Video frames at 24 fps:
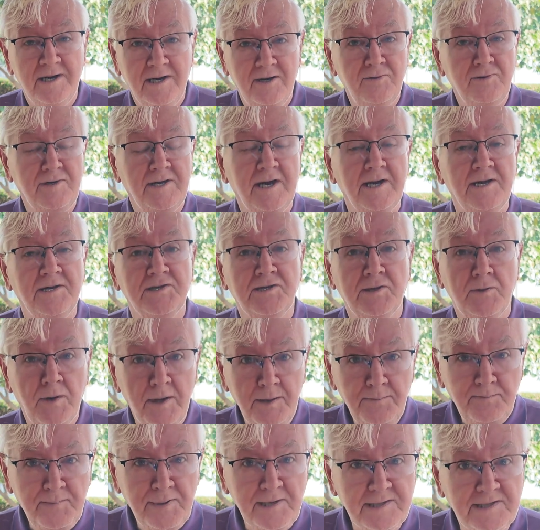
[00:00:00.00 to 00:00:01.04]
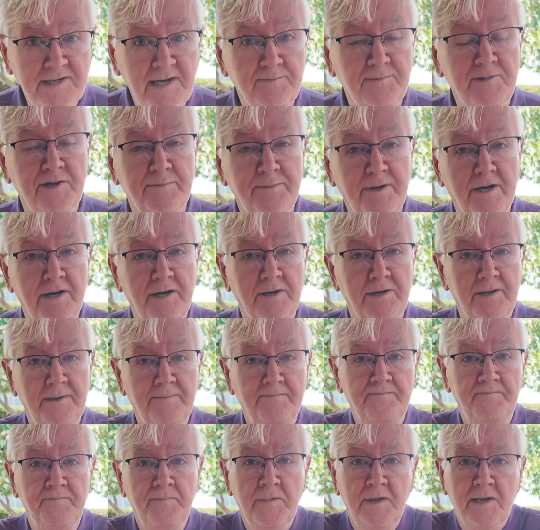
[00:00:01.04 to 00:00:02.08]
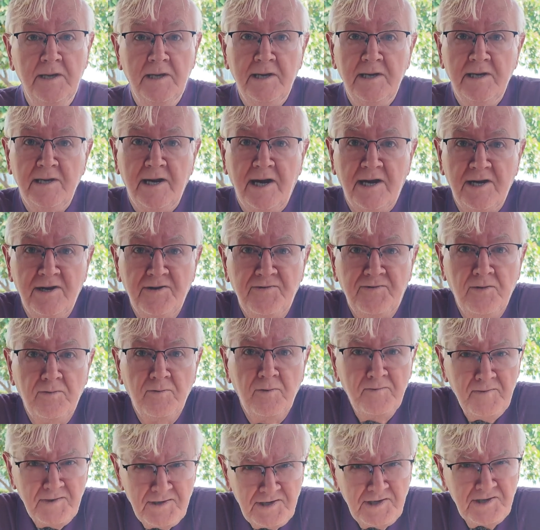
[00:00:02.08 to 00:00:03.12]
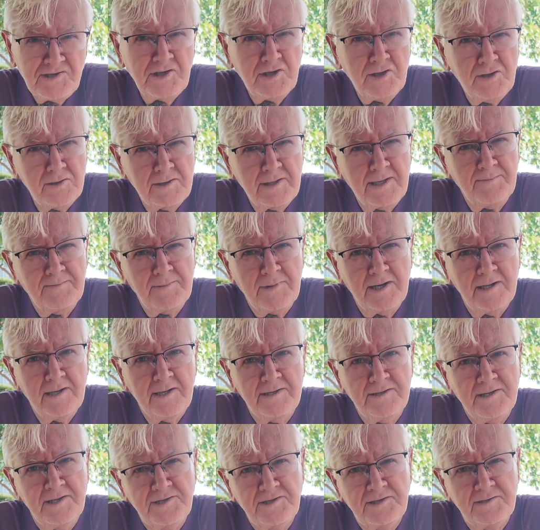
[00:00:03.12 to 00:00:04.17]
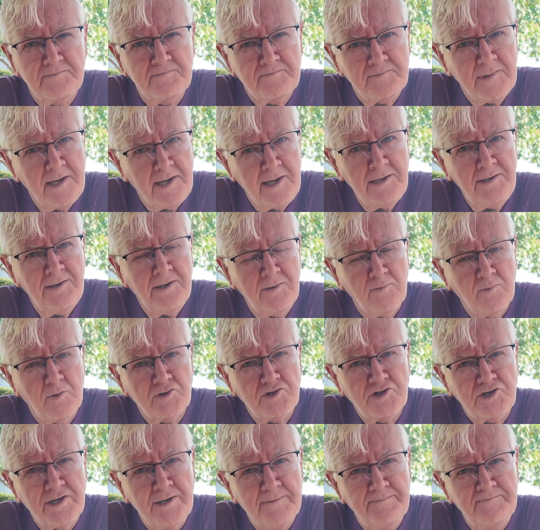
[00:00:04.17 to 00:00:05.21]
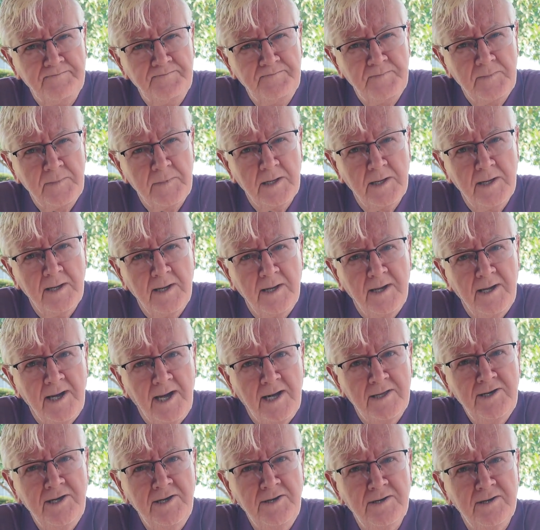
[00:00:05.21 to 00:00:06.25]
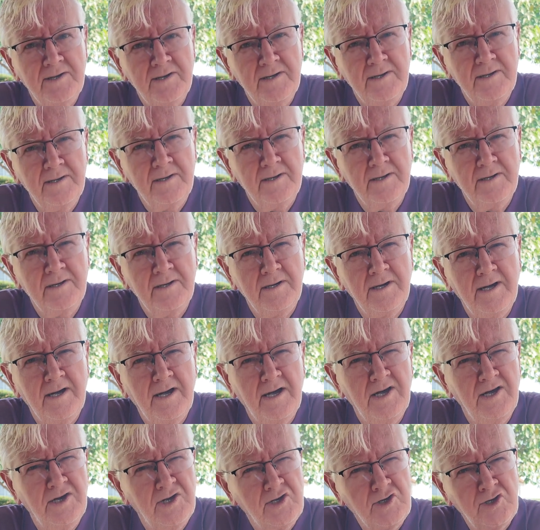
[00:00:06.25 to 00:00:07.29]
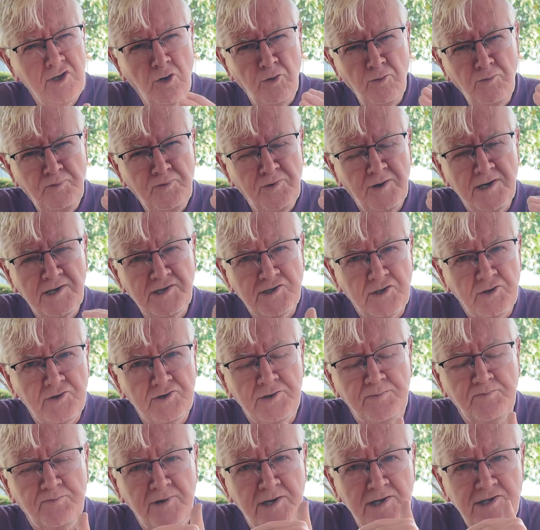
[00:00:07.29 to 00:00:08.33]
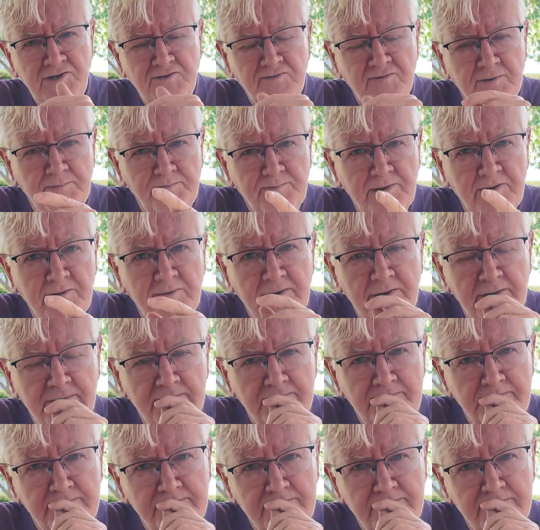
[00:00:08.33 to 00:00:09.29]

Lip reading: Okay, so I picked up Yamana and I thought, well, this is a good company. I like this. And I watched it. And then gold price got depressed for a period.